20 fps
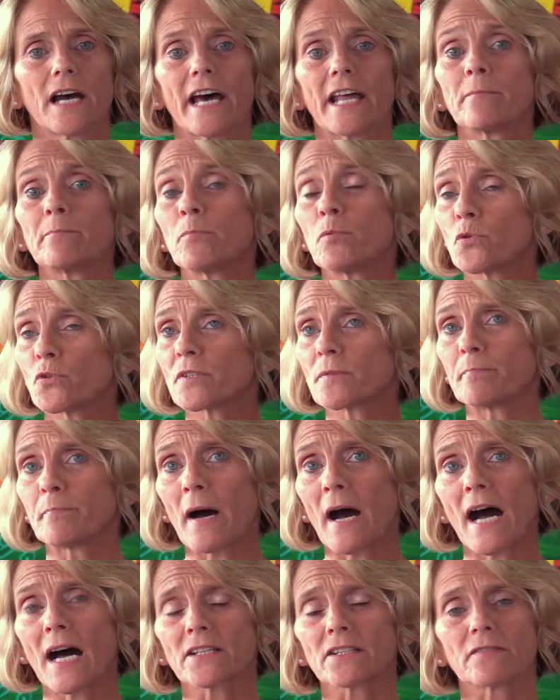An important
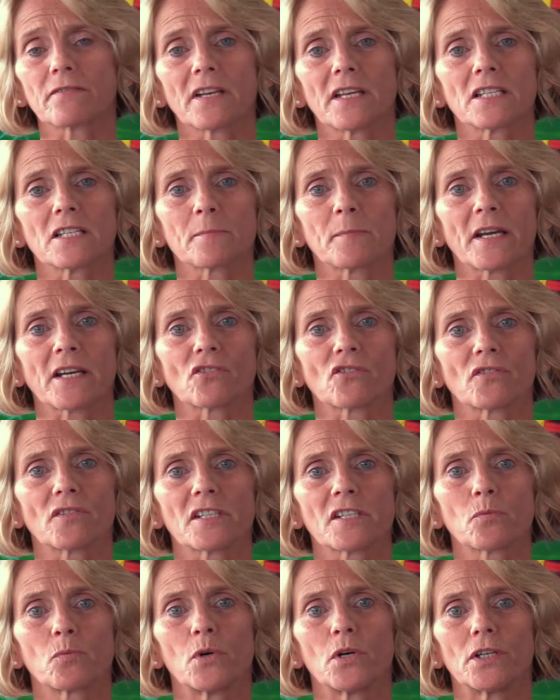part of the
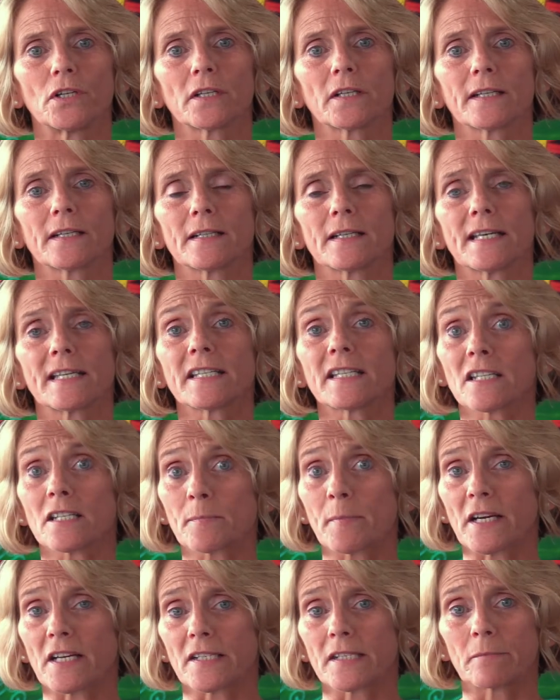Inspectorate's work is
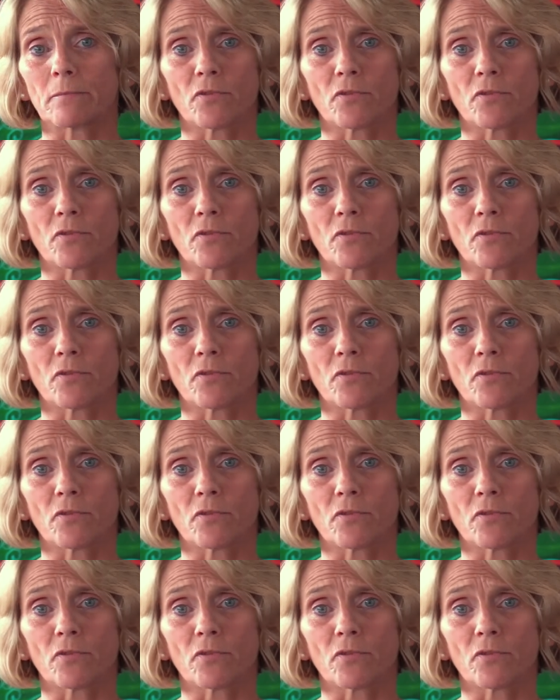inspecting